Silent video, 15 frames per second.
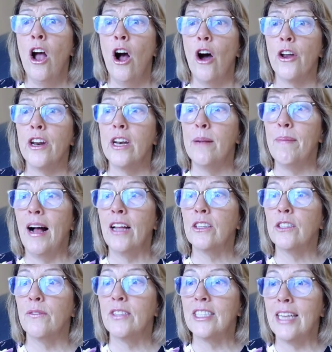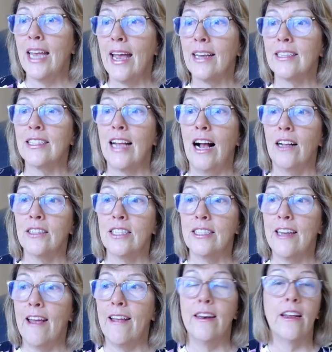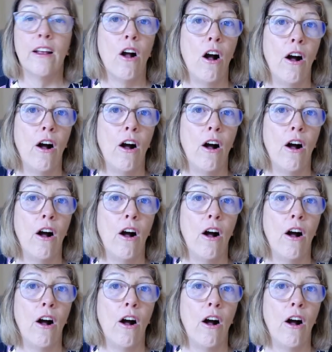on an amount of tax outstanding